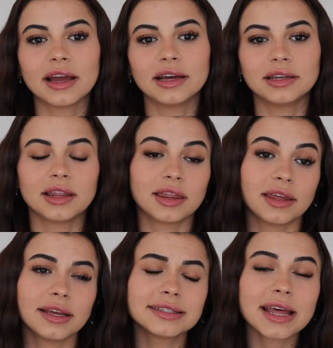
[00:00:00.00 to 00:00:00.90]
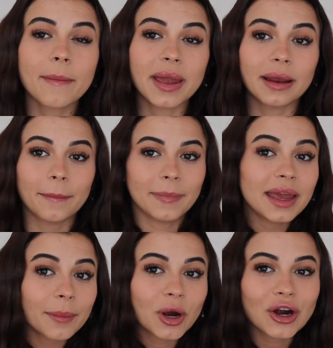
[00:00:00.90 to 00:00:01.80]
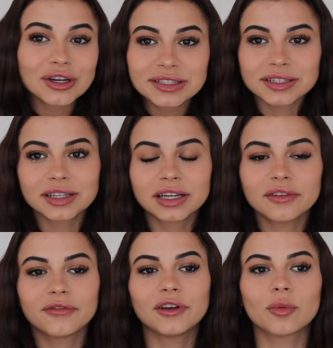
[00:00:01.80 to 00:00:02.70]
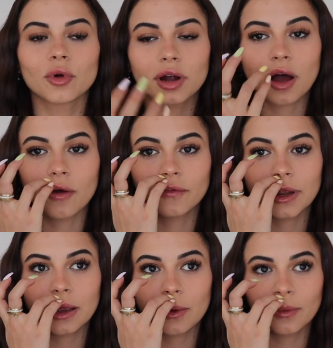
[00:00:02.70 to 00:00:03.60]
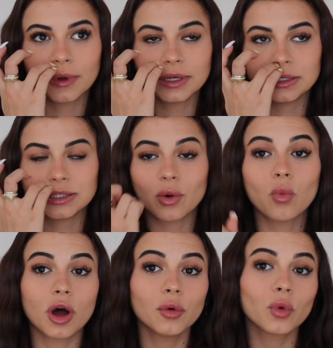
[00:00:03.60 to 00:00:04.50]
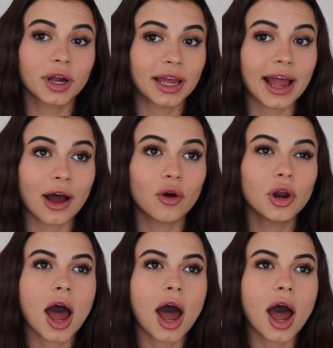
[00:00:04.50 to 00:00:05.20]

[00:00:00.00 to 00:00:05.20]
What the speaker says: And the things that made me personally feel more confident was one, working out.